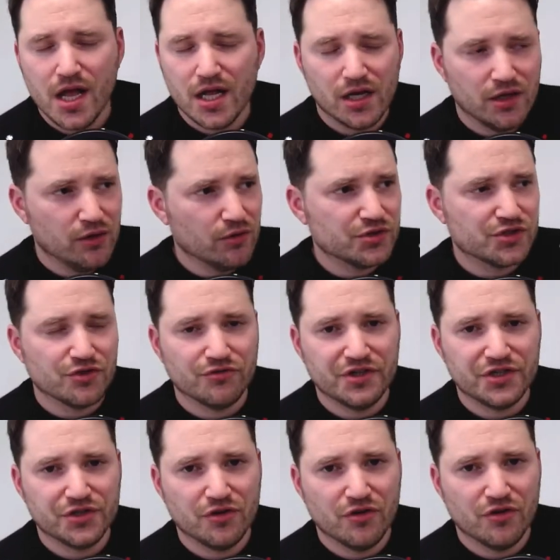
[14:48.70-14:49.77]
Long story
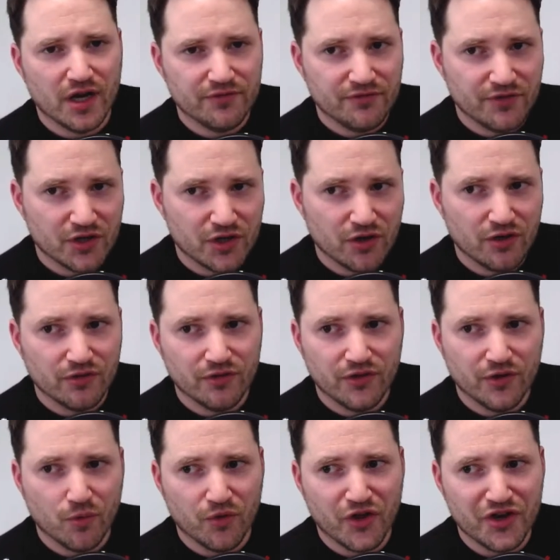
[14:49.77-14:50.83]
short, I'd forgotten
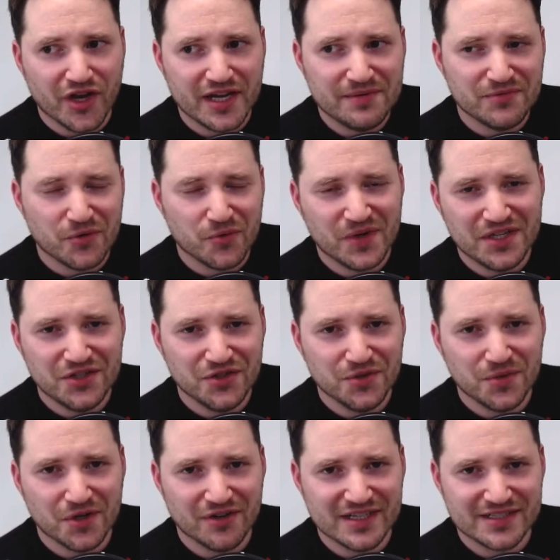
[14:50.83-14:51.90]
that the name that we knew
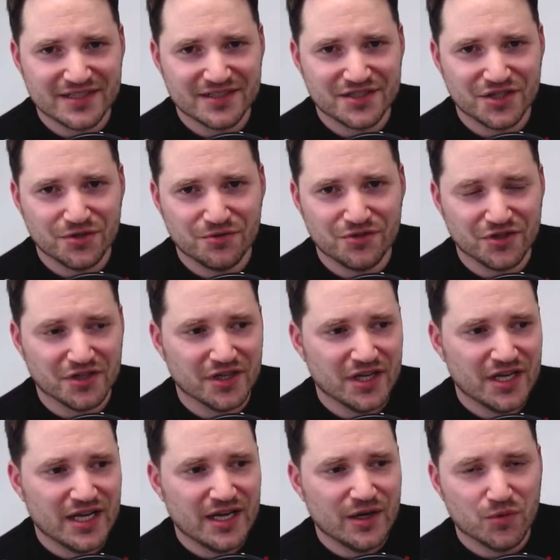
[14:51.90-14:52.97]
her as children
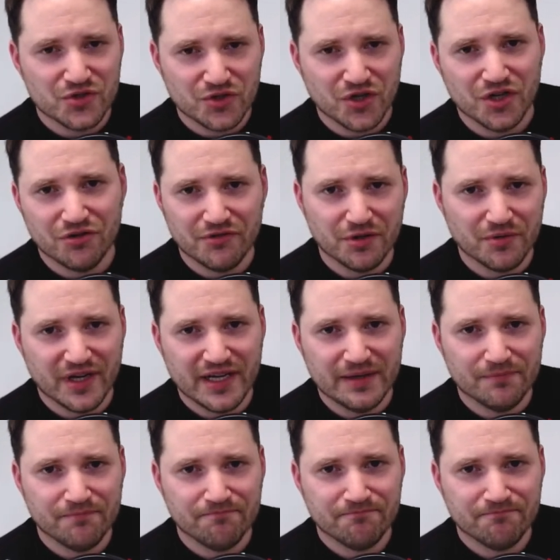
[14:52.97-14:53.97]
was not her real name.